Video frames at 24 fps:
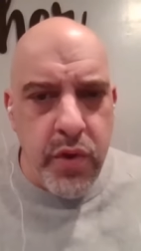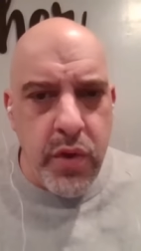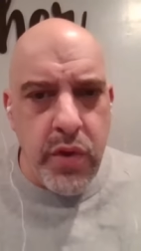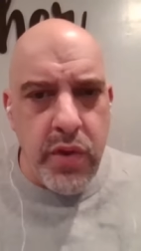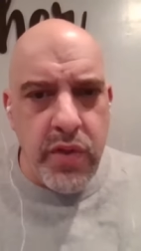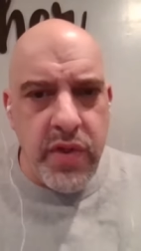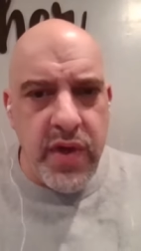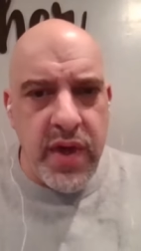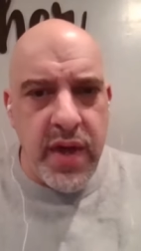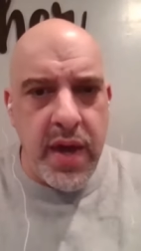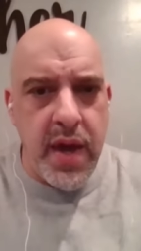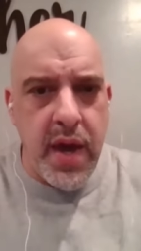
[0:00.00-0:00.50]

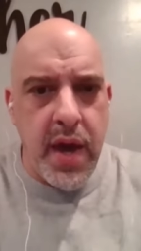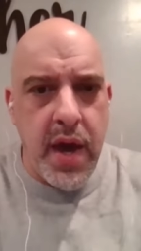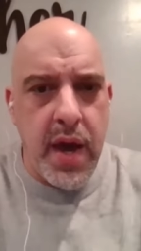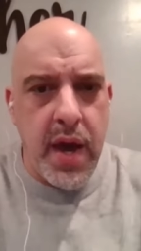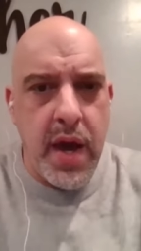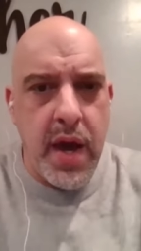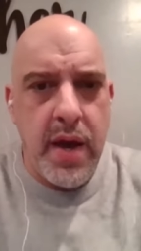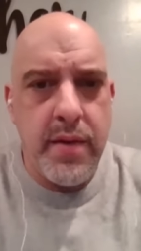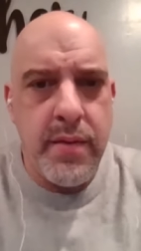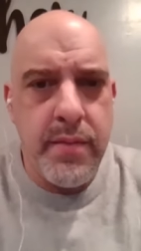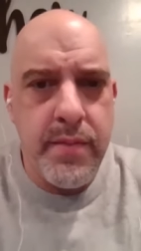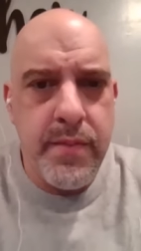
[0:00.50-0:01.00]
the
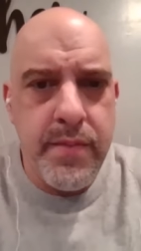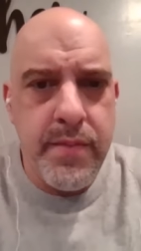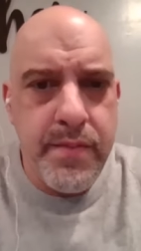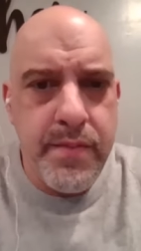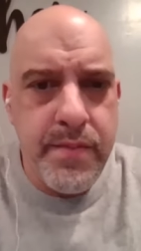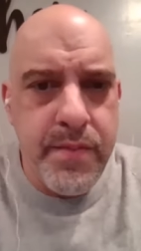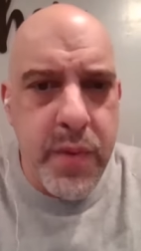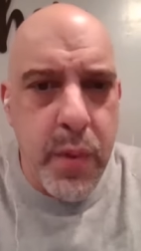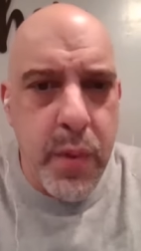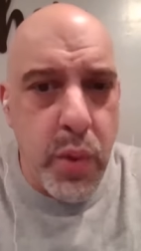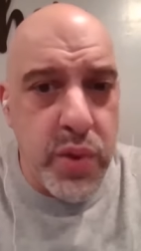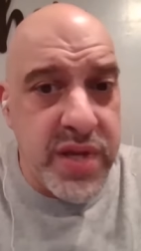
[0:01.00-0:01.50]
uh,
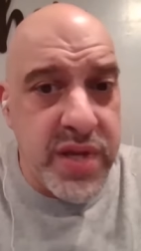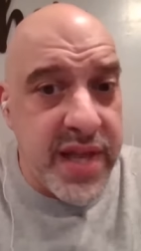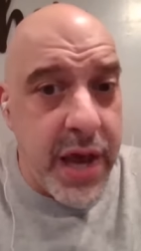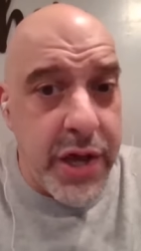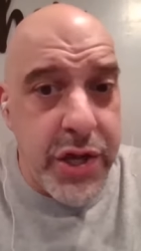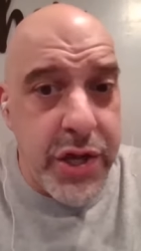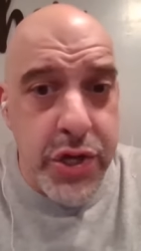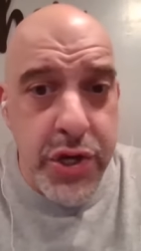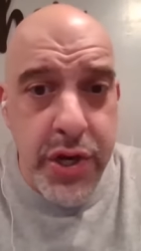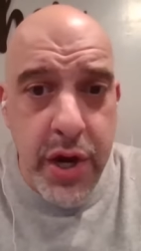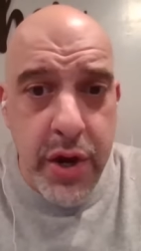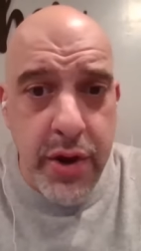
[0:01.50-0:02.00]
the most
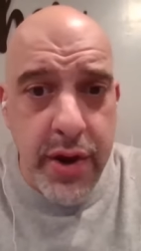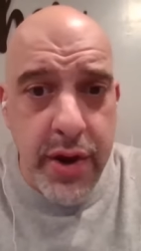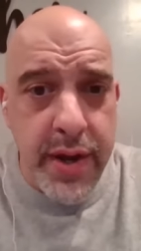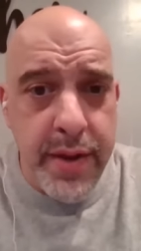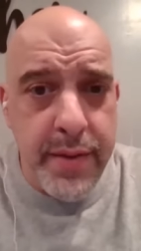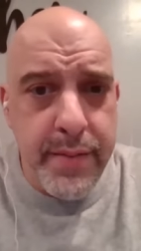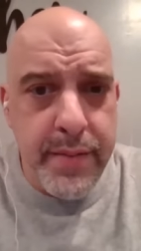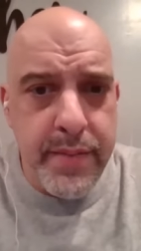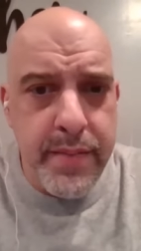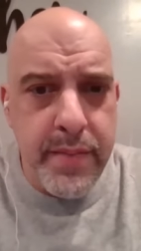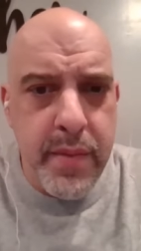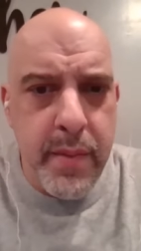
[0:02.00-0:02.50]

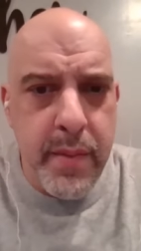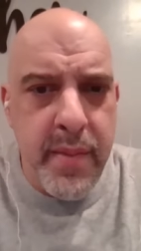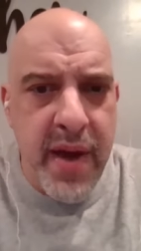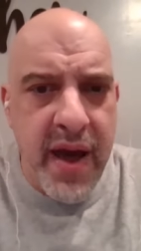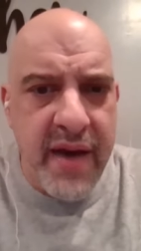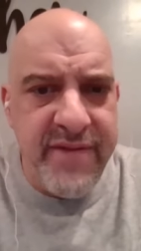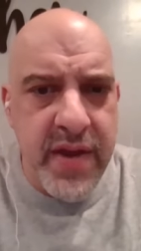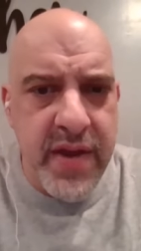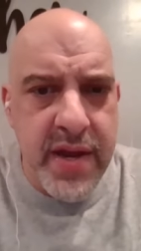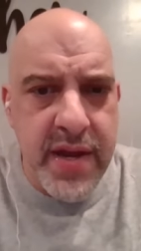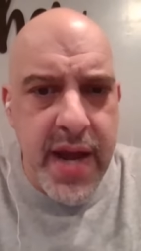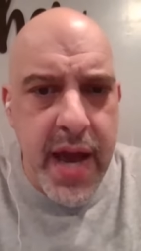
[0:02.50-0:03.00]
legendary
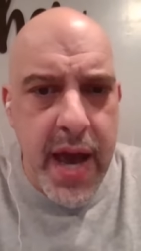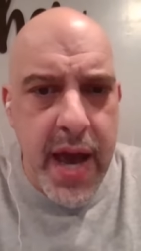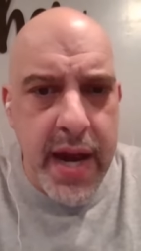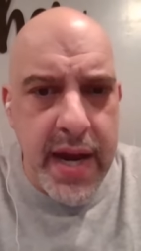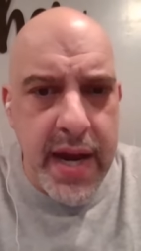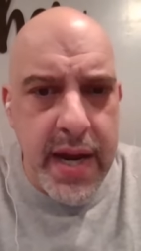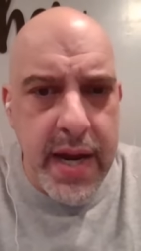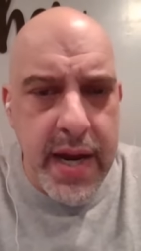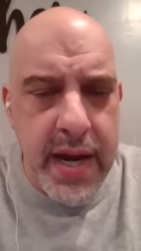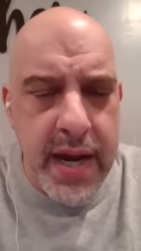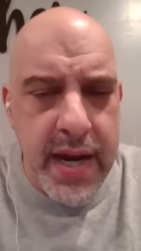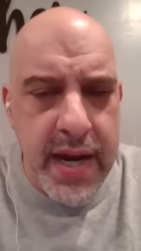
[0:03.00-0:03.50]
mafia don
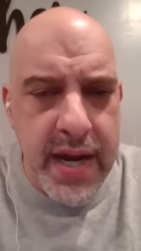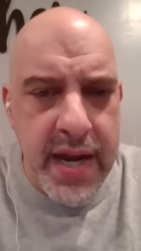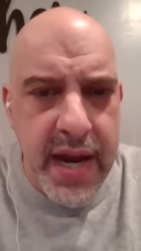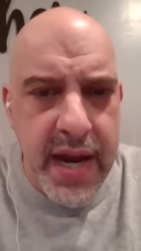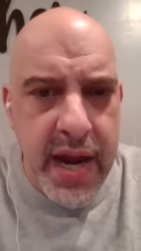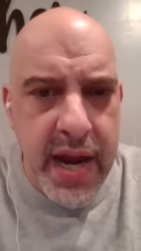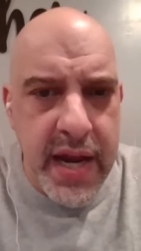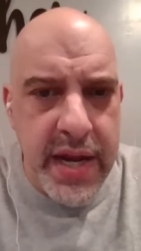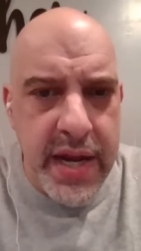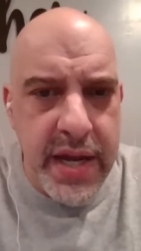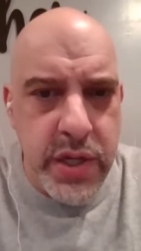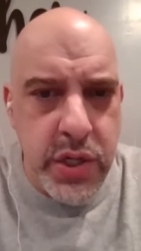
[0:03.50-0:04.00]
in, in
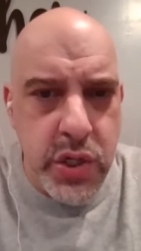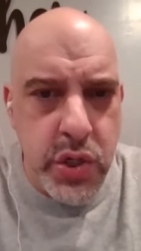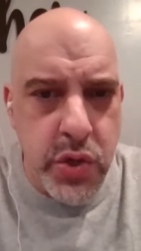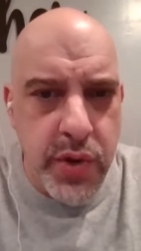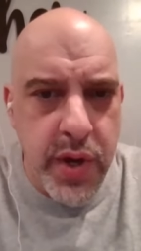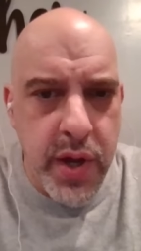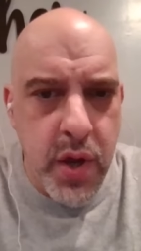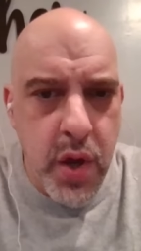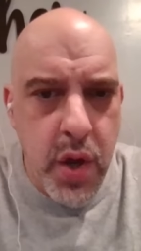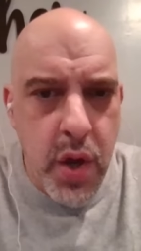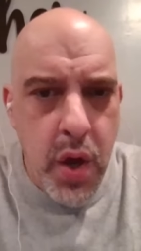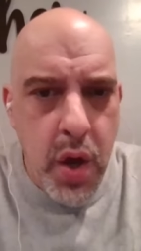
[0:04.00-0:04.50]
Canadian
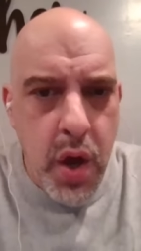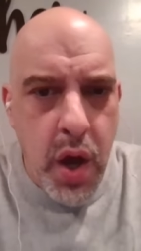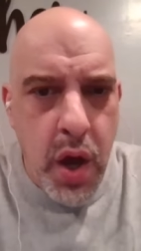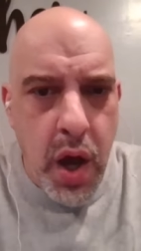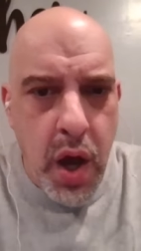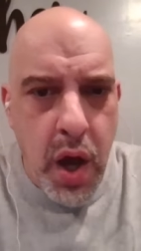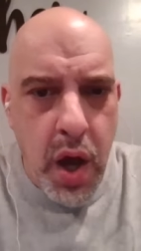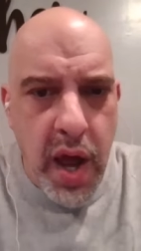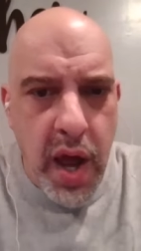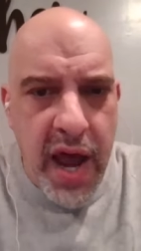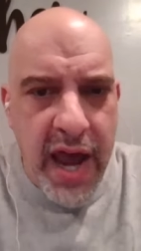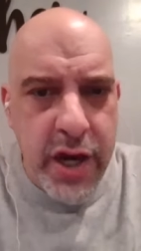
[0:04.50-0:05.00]
history,
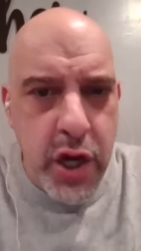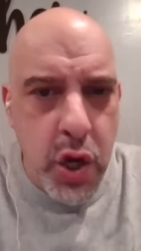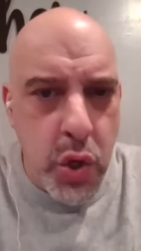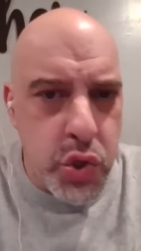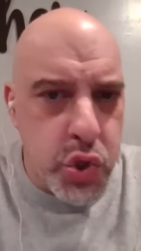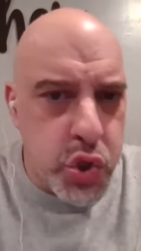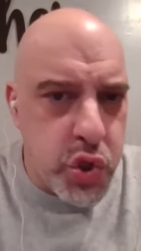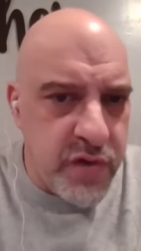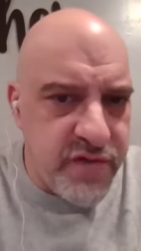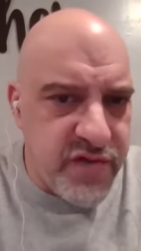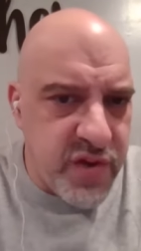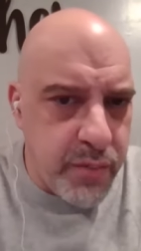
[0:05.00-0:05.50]
uh, had to go
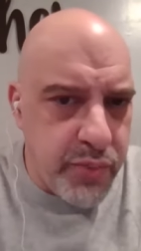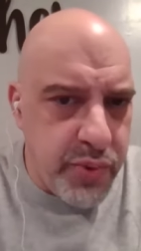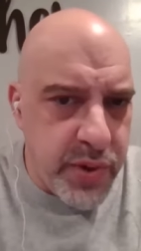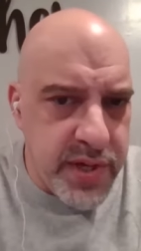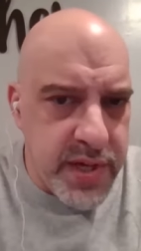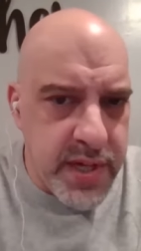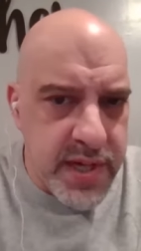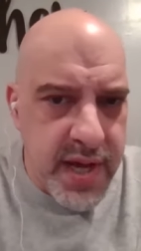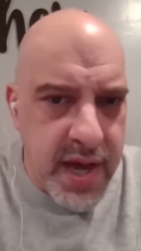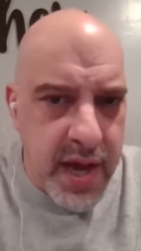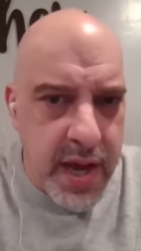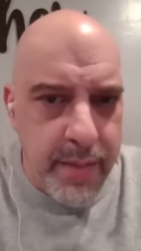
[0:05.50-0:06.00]
serve some
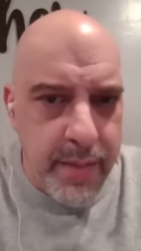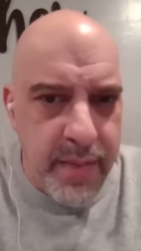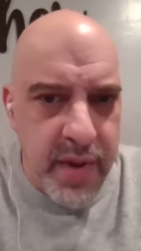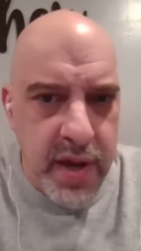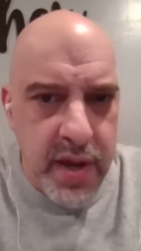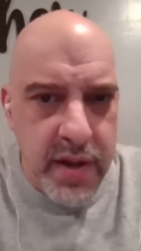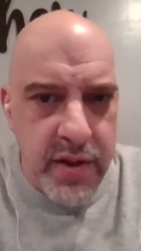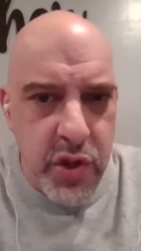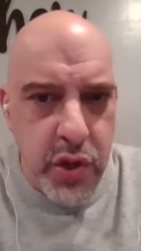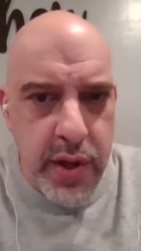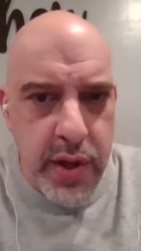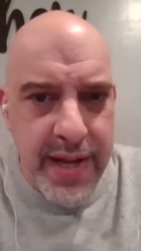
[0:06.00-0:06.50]
prison time
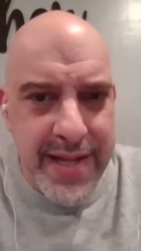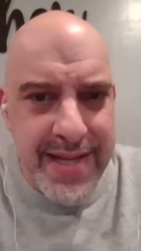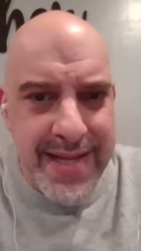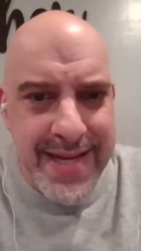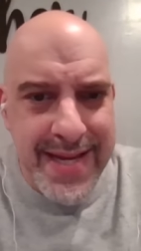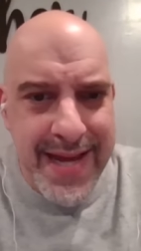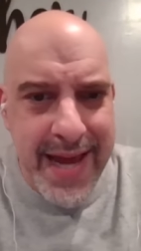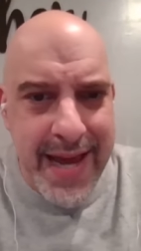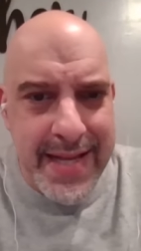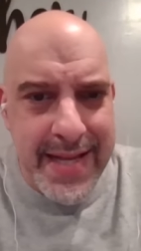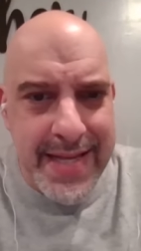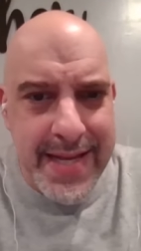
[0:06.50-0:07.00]
in the United
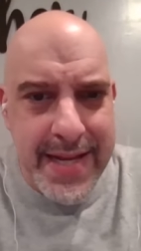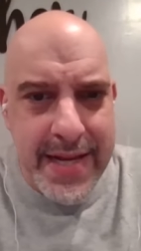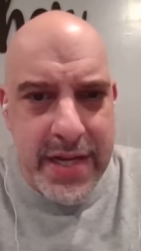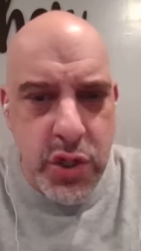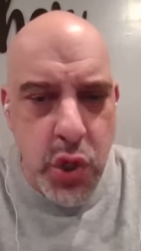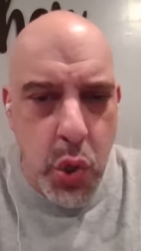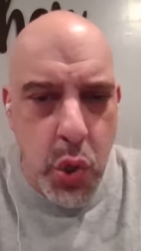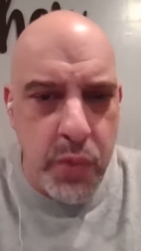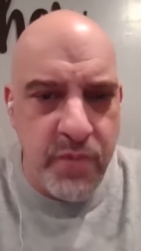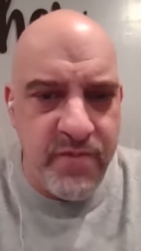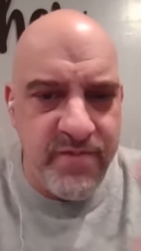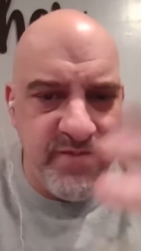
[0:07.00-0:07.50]
States, and this
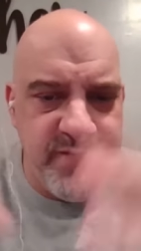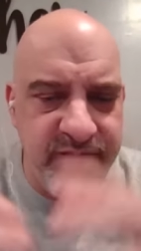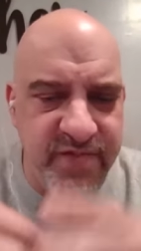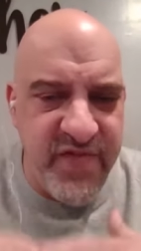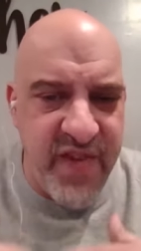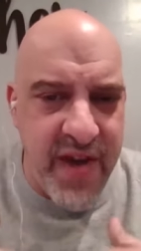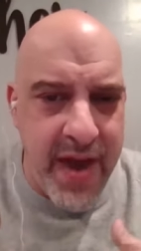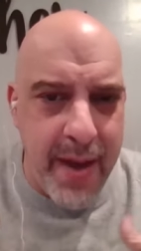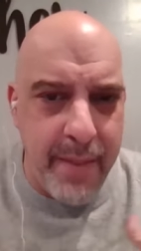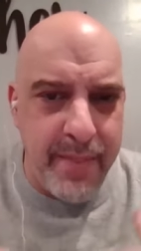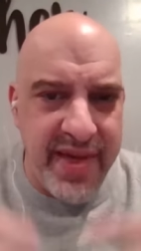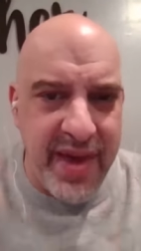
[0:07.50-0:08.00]
whole
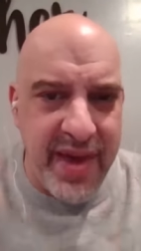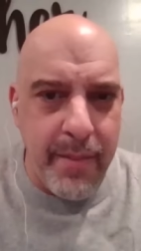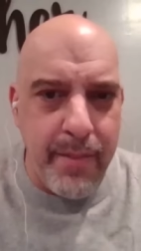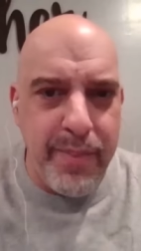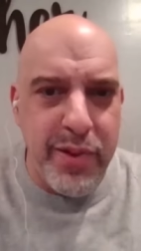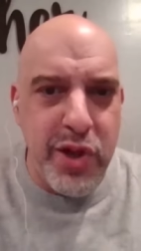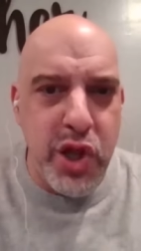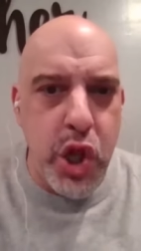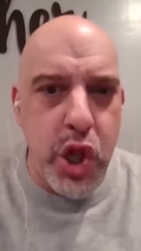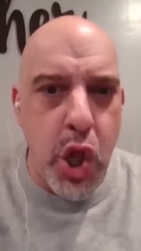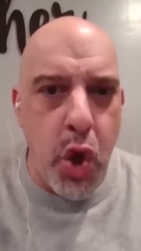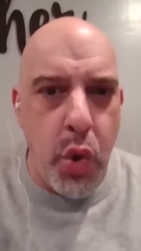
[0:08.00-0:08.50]
family
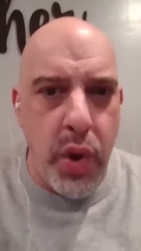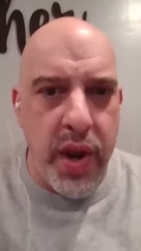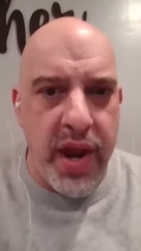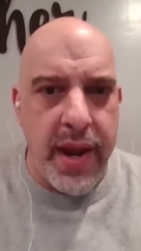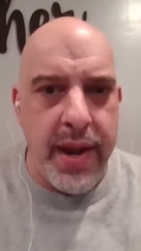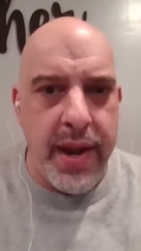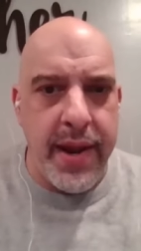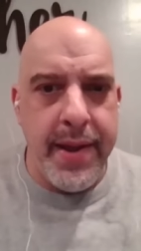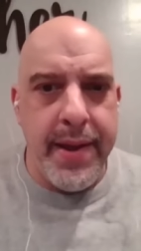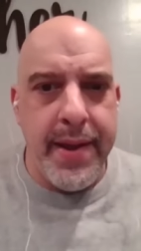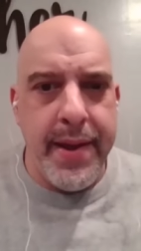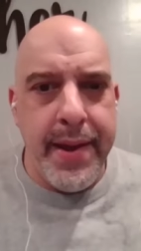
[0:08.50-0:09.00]
imploded